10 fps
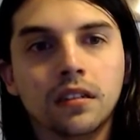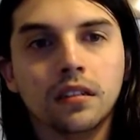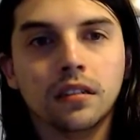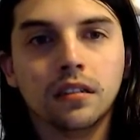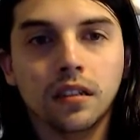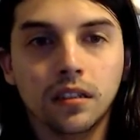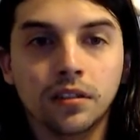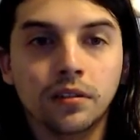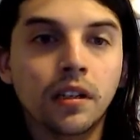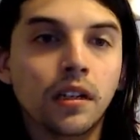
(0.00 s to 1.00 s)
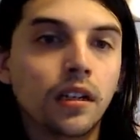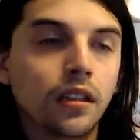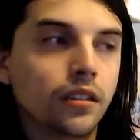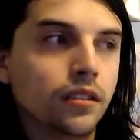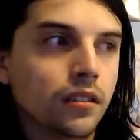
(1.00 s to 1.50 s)
hello, this
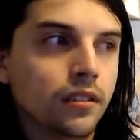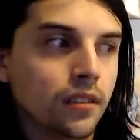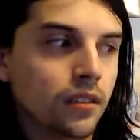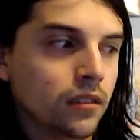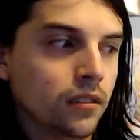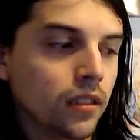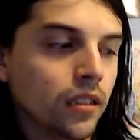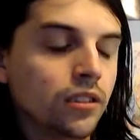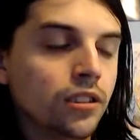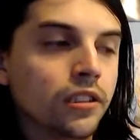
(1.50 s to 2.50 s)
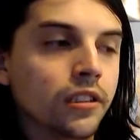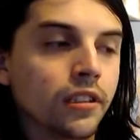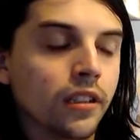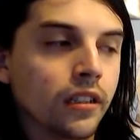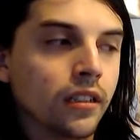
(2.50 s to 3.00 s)
is AG,
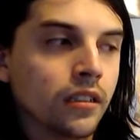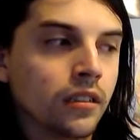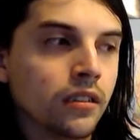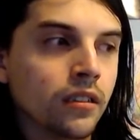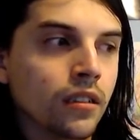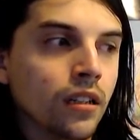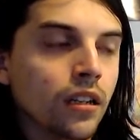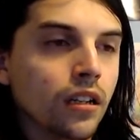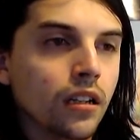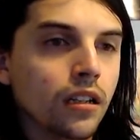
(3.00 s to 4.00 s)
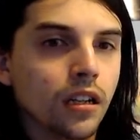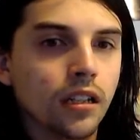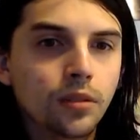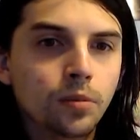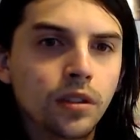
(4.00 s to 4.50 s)
and I just
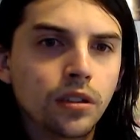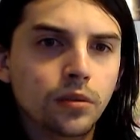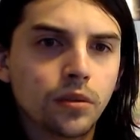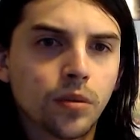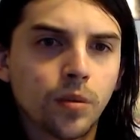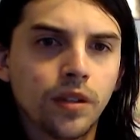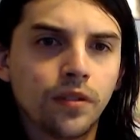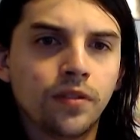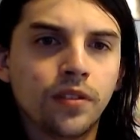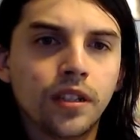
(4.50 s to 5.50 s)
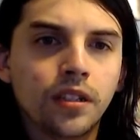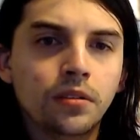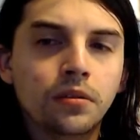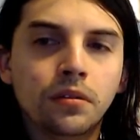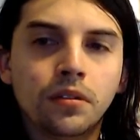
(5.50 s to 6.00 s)
wanted to do a quick video,
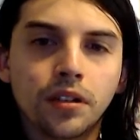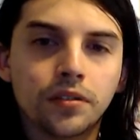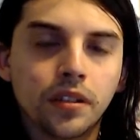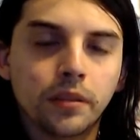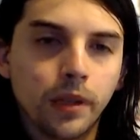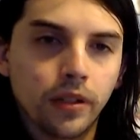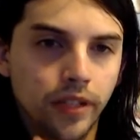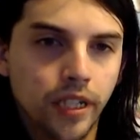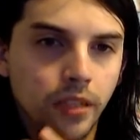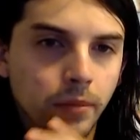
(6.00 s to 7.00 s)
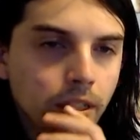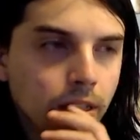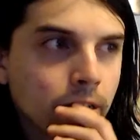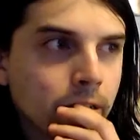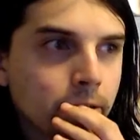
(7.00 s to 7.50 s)
not really about anime,
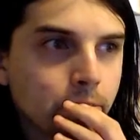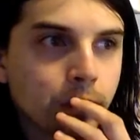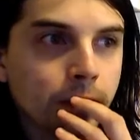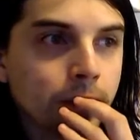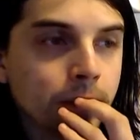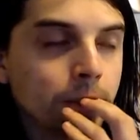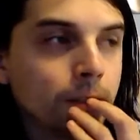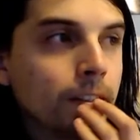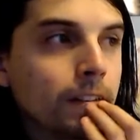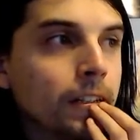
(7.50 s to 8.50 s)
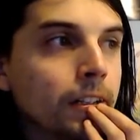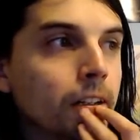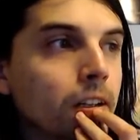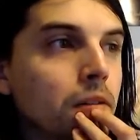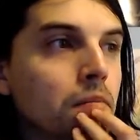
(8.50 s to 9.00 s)
but
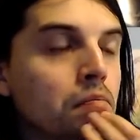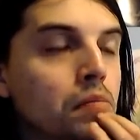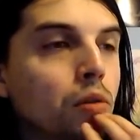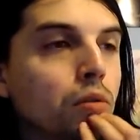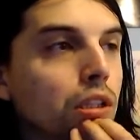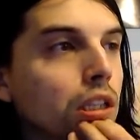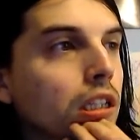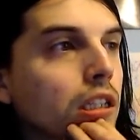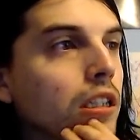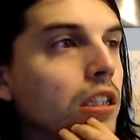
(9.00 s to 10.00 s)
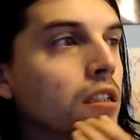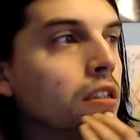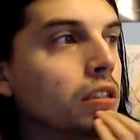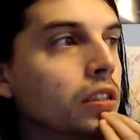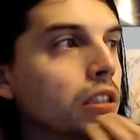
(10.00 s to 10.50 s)
mostly
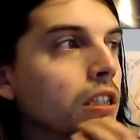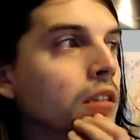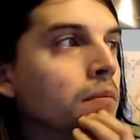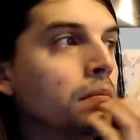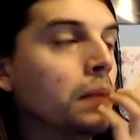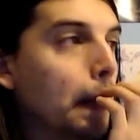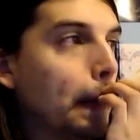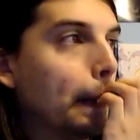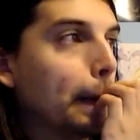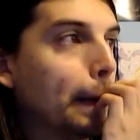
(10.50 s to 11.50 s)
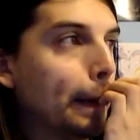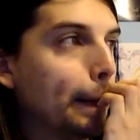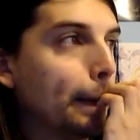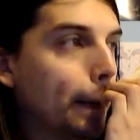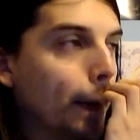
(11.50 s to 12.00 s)
um
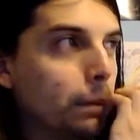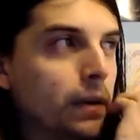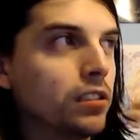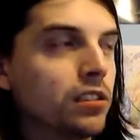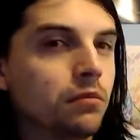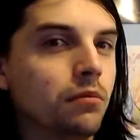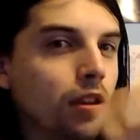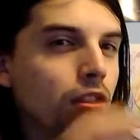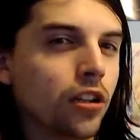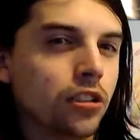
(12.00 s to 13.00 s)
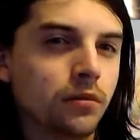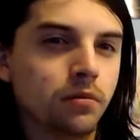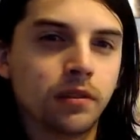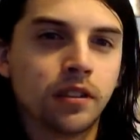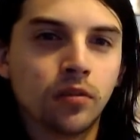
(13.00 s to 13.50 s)
about some of my thoughts that's been
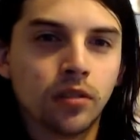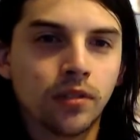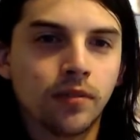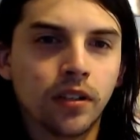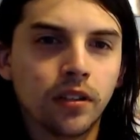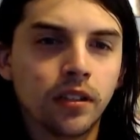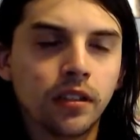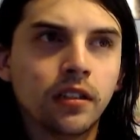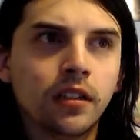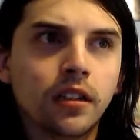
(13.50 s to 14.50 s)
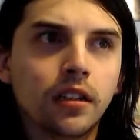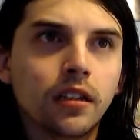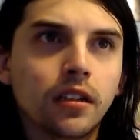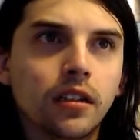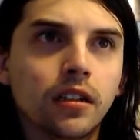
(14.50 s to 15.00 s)
going around lately.
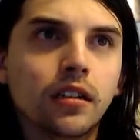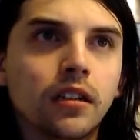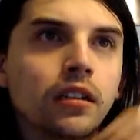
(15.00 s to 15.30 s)
Uh,